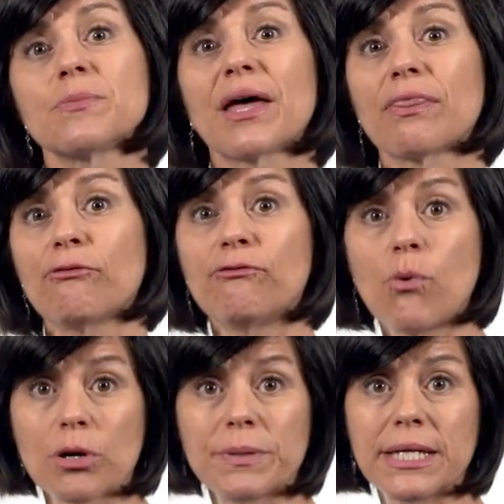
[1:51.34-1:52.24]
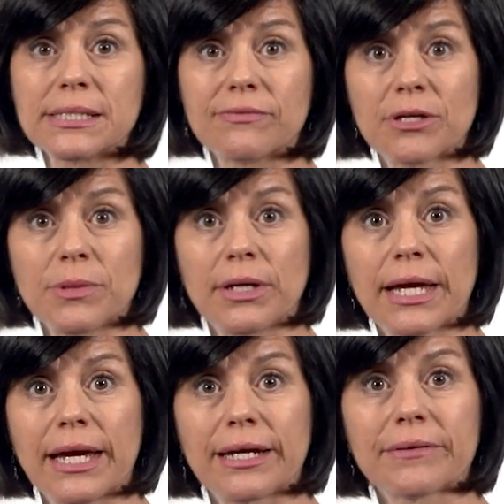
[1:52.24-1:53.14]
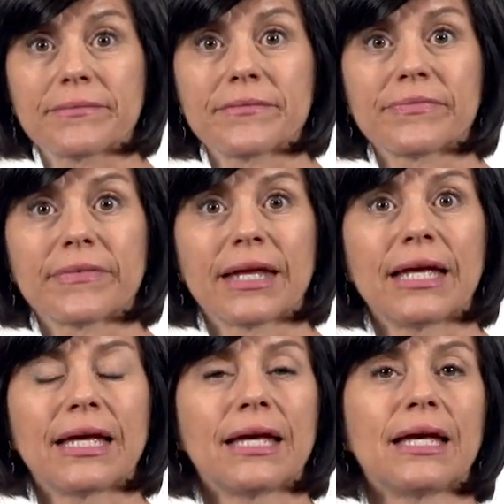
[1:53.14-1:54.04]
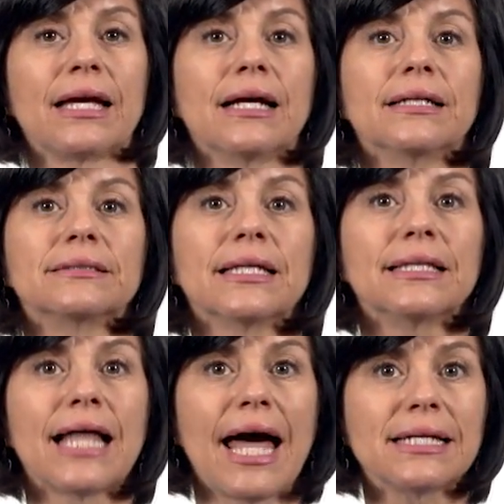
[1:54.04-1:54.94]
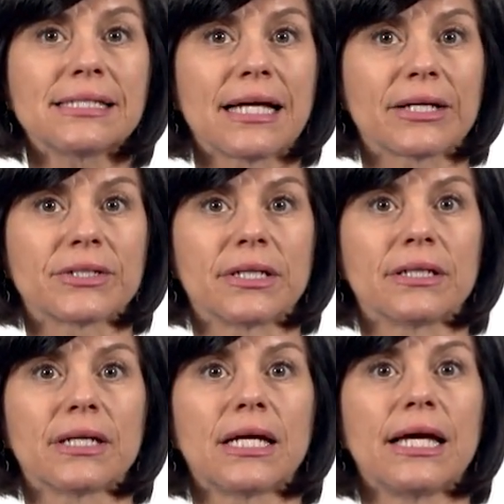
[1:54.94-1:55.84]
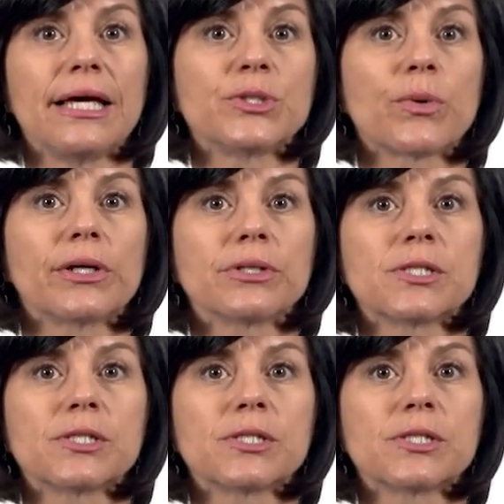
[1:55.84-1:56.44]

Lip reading: about the 4 Ps of communicating. The last section is where you'll